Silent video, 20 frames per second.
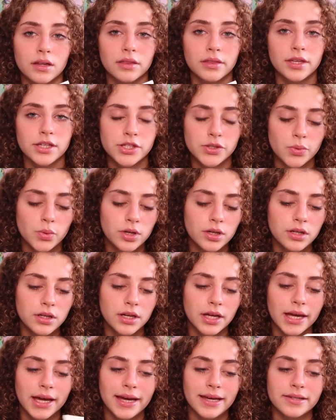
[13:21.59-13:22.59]
This one
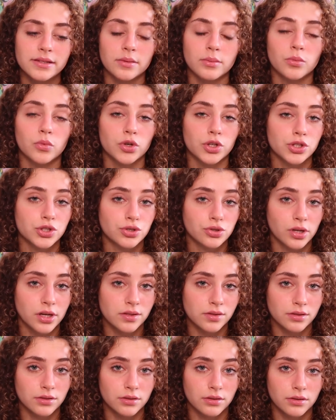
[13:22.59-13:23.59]
as a
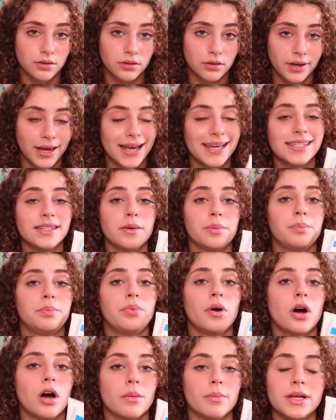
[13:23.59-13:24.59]
moisturizer, as a
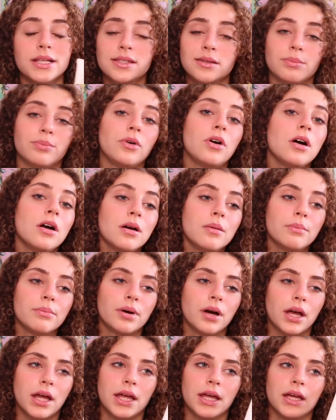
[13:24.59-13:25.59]
balm. It's a balm,
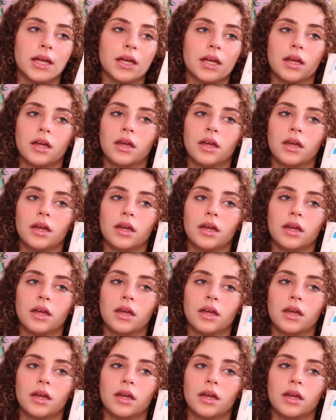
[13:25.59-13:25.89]
but